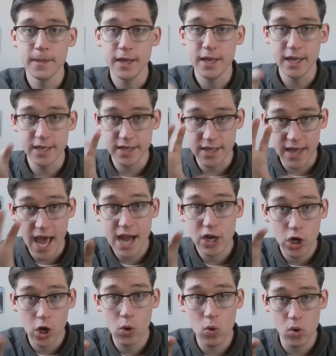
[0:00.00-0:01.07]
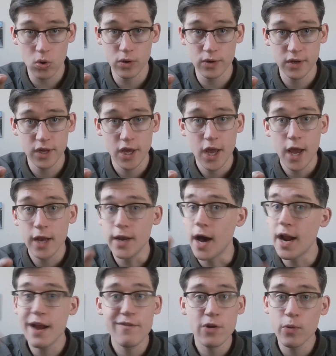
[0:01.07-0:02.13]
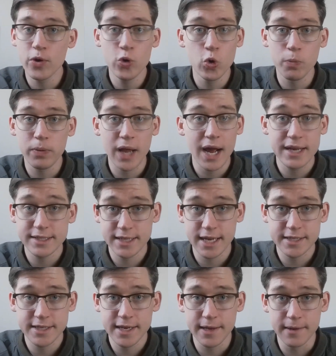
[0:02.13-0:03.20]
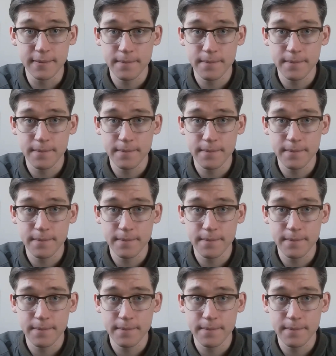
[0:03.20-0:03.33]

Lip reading: into that cohort. Not everyone who applies gets in.